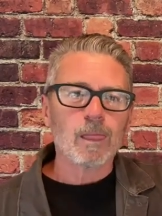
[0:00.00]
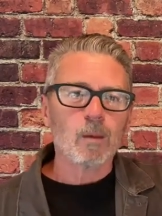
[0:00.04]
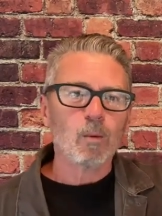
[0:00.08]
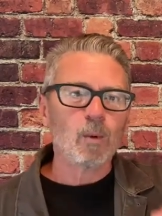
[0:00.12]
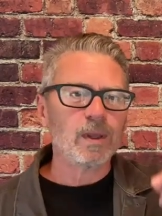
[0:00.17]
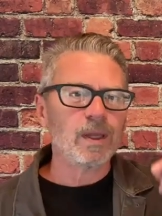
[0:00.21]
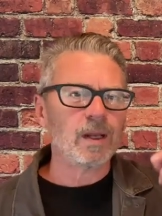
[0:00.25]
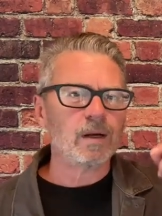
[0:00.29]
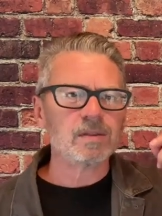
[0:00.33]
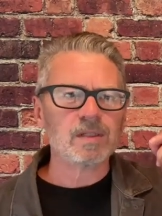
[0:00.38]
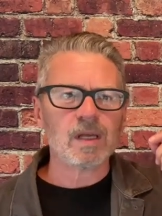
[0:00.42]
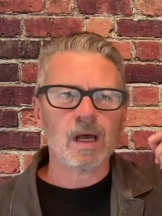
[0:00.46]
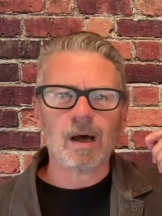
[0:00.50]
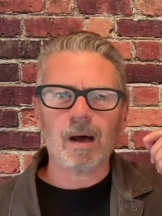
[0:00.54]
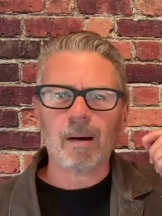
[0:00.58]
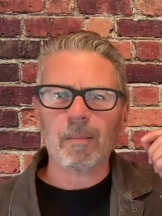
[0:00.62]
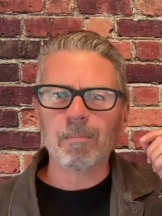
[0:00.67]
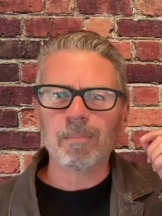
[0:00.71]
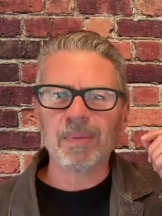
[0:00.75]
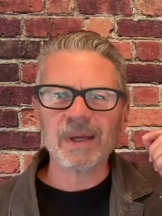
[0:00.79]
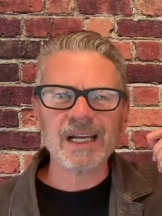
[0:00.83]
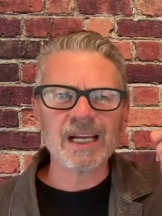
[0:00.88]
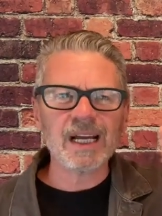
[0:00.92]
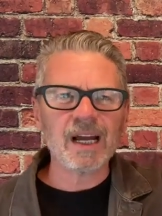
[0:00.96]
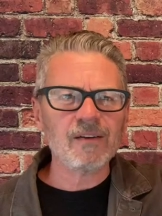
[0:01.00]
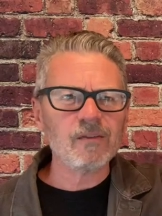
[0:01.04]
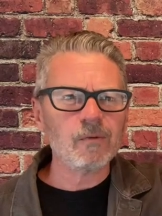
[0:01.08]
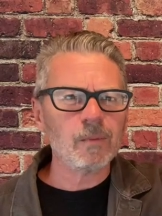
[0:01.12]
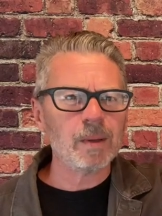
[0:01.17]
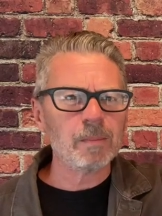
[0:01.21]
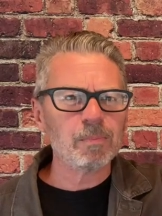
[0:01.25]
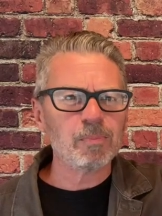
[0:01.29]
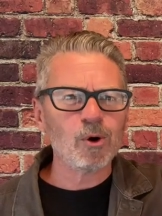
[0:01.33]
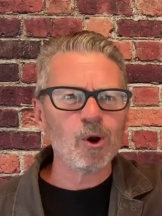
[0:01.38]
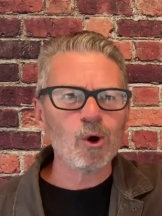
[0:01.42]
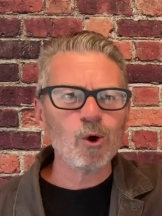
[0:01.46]
When there's a big
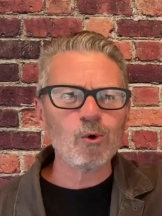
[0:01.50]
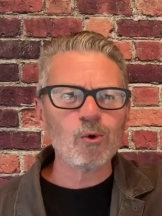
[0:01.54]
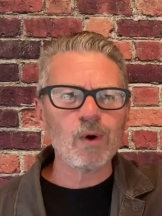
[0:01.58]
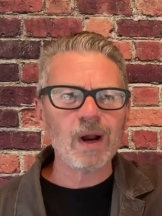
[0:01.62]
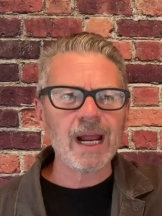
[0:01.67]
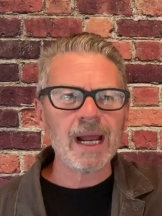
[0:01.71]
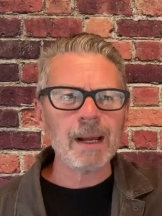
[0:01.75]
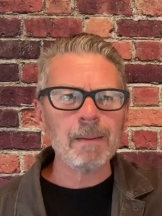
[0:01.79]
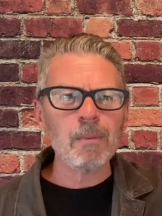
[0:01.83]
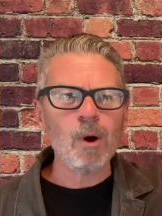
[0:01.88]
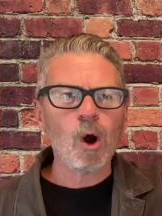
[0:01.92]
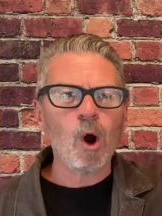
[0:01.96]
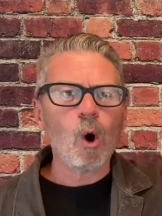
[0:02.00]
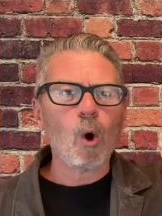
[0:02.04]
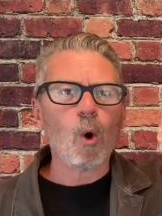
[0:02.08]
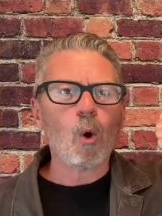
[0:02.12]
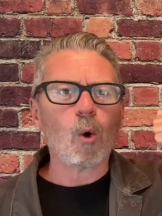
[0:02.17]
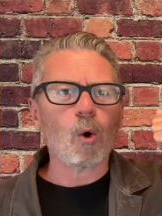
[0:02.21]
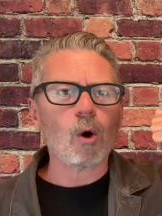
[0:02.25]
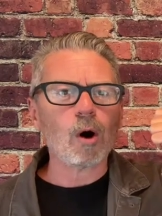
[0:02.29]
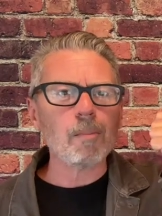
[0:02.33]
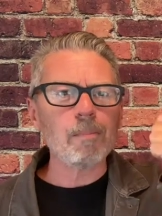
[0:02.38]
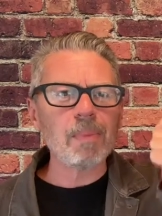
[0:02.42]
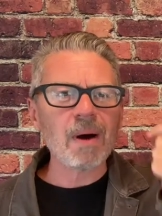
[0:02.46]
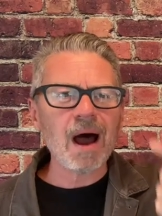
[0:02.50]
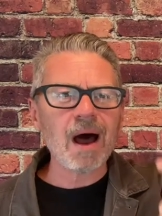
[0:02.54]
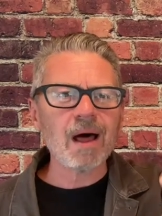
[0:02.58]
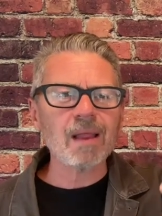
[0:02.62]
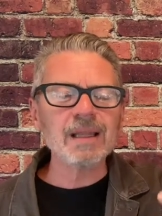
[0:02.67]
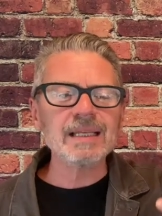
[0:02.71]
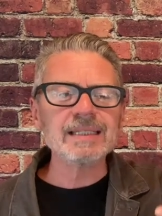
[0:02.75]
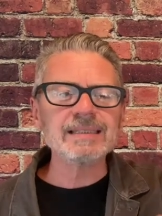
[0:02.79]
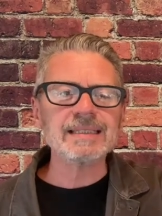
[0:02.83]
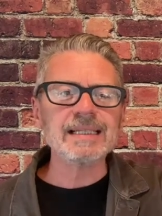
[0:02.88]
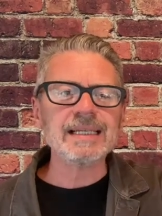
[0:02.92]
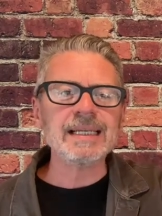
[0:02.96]
government program or a
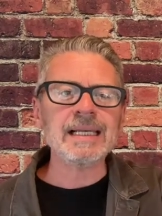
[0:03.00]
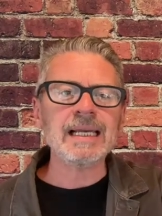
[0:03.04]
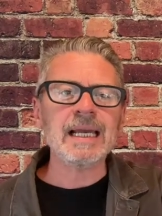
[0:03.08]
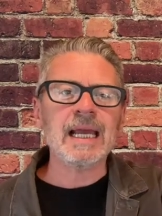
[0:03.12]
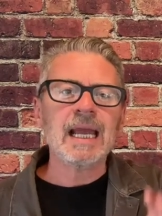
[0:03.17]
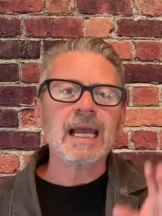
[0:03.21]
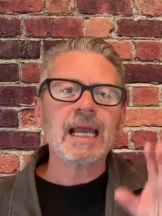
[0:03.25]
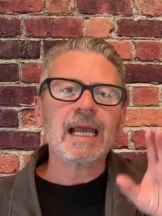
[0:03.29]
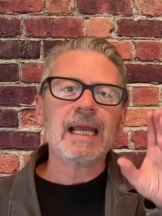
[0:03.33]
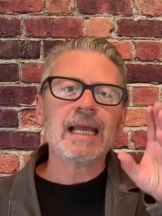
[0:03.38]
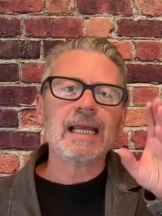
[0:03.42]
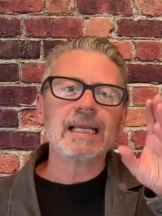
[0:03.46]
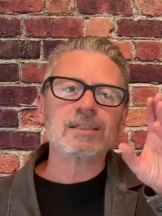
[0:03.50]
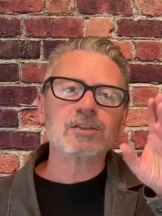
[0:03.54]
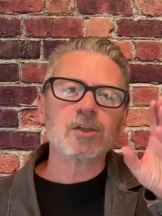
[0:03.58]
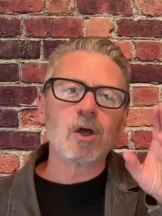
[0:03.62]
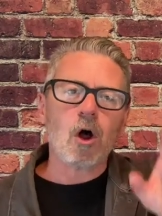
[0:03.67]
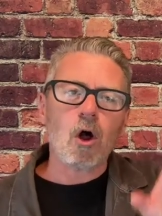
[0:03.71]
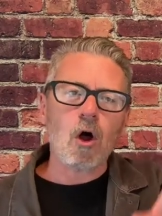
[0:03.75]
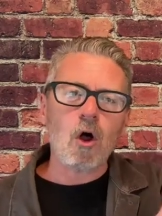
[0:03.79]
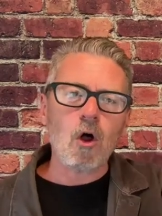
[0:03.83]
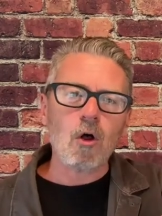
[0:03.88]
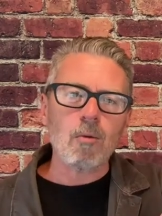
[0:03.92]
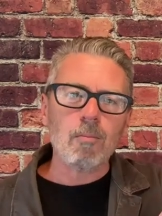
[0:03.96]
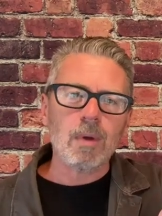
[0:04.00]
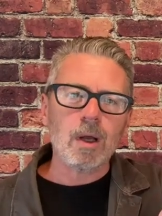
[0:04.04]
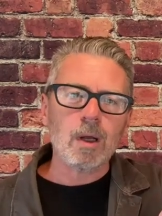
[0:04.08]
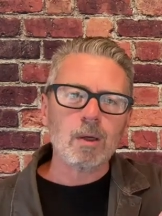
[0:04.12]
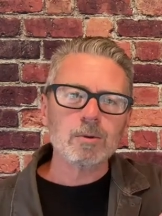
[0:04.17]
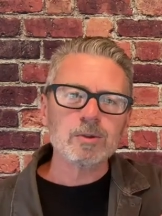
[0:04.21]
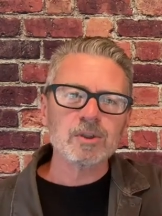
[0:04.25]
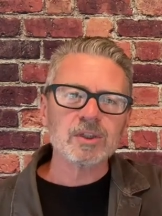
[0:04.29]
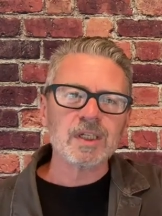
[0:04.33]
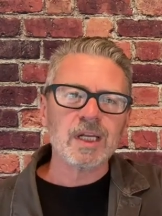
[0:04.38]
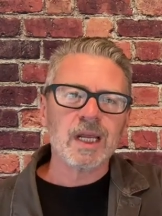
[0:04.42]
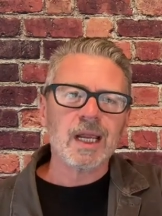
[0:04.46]
policy, it's
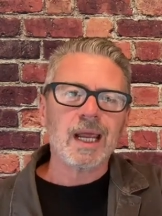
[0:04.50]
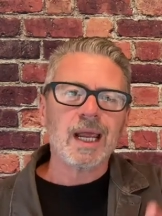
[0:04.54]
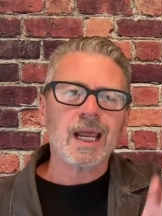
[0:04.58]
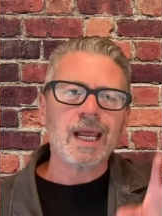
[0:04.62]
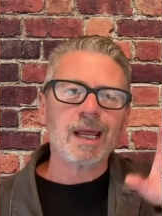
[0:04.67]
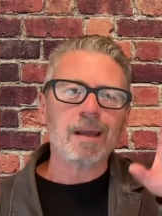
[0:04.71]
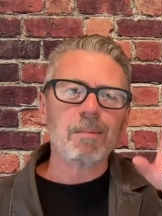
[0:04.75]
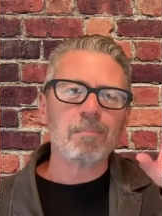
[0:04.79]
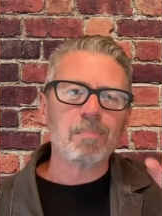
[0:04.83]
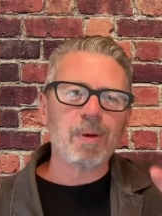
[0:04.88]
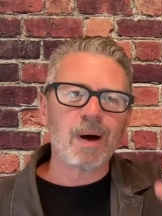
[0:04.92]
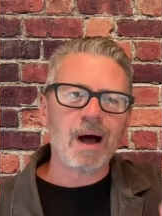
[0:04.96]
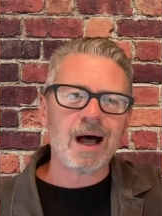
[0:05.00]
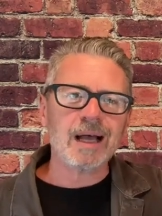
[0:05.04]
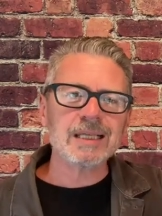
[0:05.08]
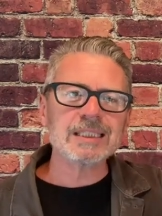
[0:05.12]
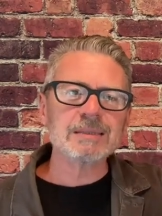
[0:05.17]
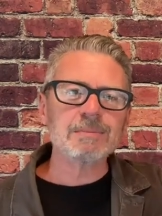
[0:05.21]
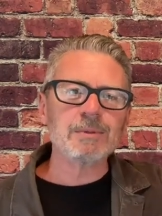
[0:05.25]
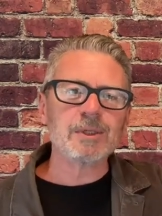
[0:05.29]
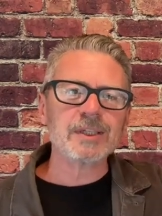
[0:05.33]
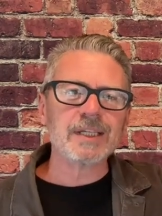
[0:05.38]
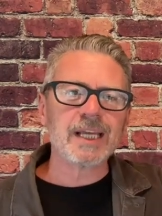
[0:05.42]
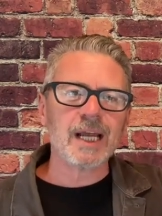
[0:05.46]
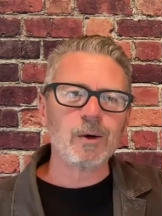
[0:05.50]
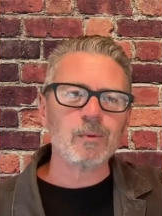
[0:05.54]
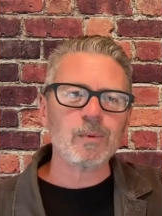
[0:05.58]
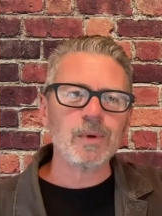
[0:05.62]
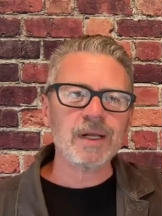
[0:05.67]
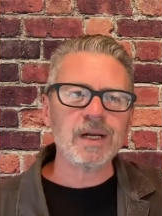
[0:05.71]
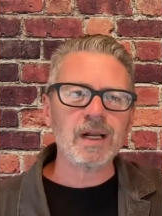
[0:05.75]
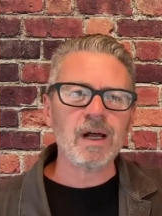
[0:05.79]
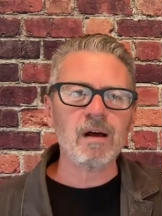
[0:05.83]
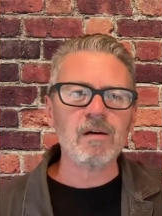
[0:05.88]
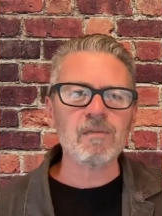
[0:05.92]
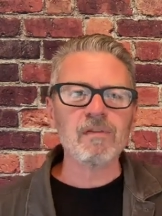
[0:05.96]
almost impossible to get
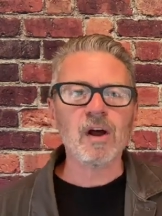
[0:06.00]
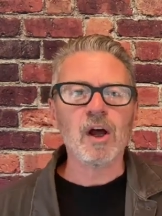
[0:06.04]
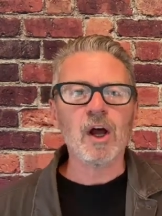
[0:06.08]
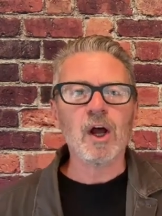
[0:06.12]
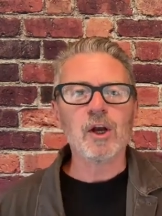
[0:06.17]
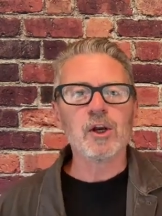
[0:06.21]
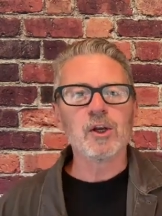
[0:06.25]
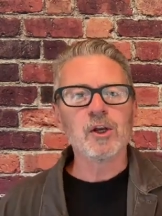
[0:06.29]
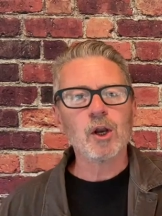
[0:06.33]
rid of,